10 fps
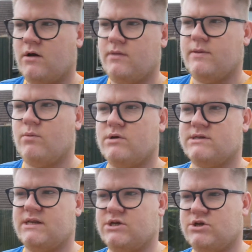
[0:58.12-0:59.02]
There
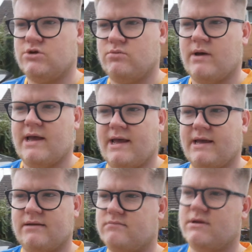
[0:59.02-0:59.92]
was an issue
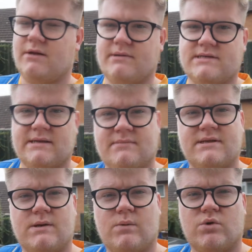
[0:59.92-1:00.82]
where it seemed
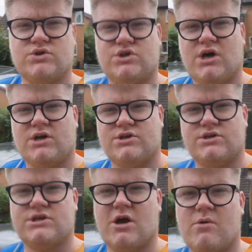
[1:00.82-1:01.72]
it wasn't
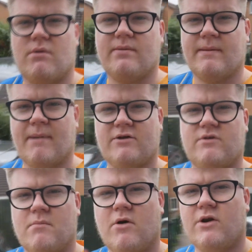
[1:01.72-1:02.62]
charging, so the
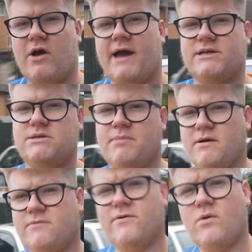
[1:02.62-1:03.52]
battery might not actually be
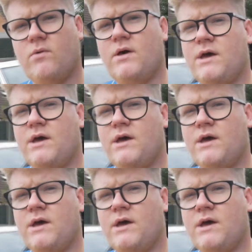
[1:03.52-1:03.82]
at fault.